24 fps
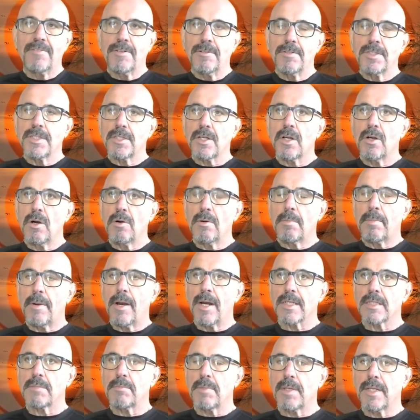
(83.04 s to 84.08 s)
years ago,
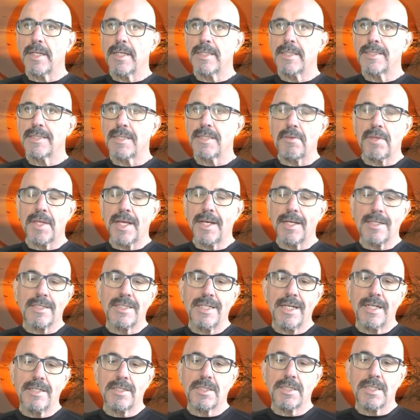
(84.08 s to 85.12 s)
approximately, synthetic
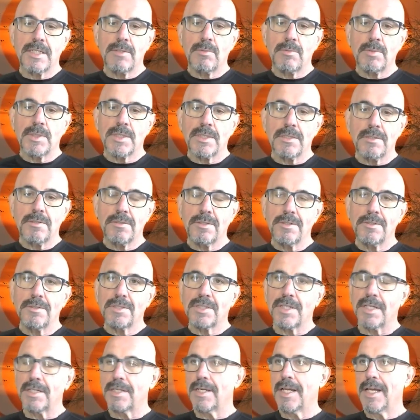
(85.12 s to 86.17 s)
THC was
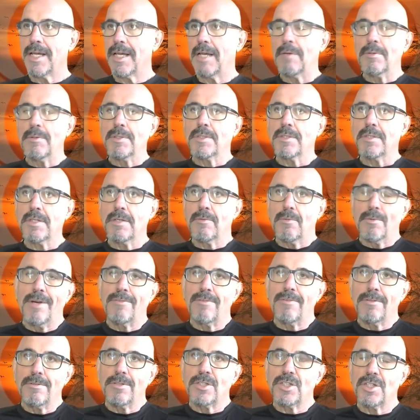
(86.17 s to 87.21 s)
introduced and it was going to
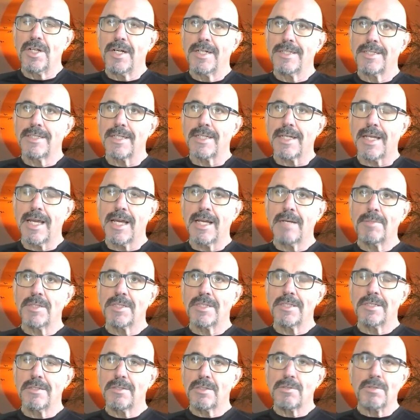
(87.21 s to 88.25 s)
revolutionize the cannabis
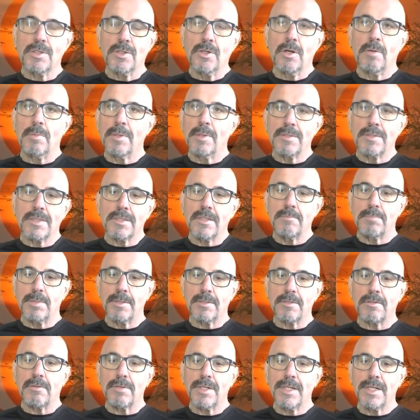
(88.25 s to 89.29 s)
industry. Nobody was going to
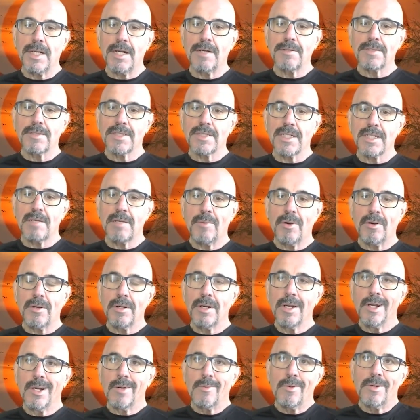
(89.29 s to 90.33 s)
build greenhouses anymore.
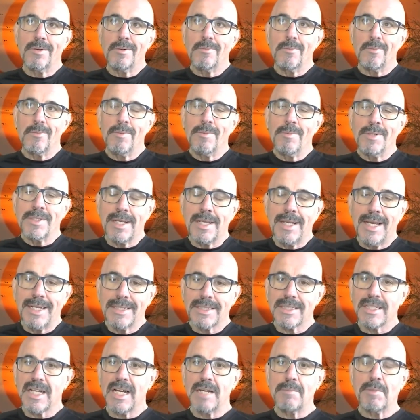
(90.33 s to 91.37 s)
Well, when was the
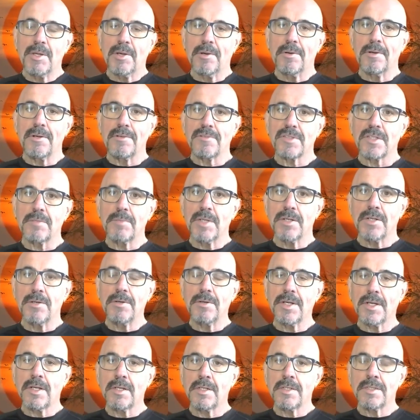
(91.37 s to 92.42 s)
last time you heard of somebody
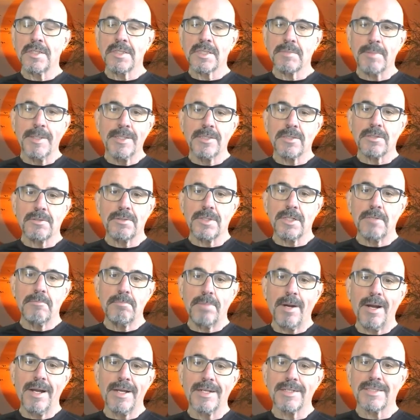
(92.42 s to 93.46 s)
going in a dispensary and
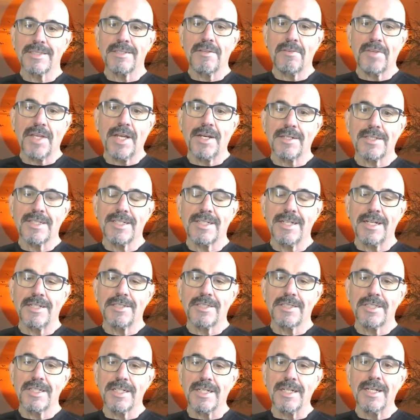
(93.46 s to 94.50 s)
buying synthetic
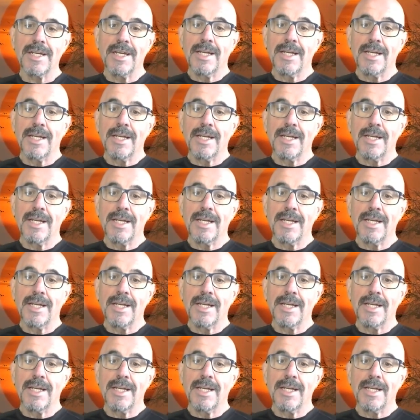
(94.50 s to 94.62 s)
THC?